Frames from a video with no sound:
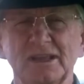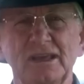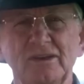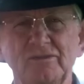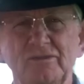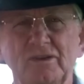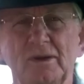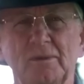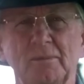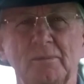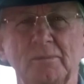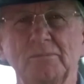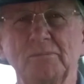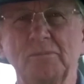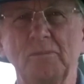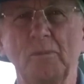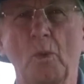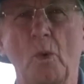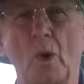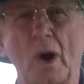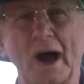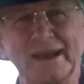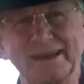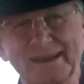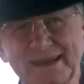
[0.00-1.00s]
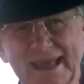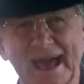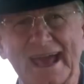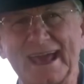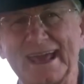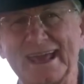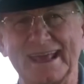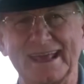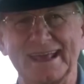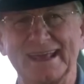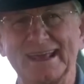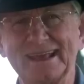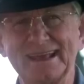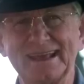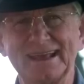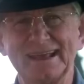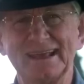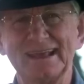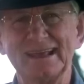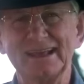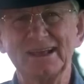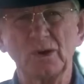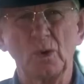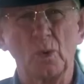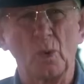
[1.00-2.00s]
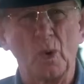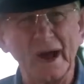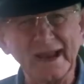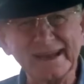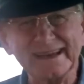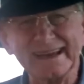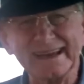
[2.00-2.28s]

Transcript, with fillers: give him one day, one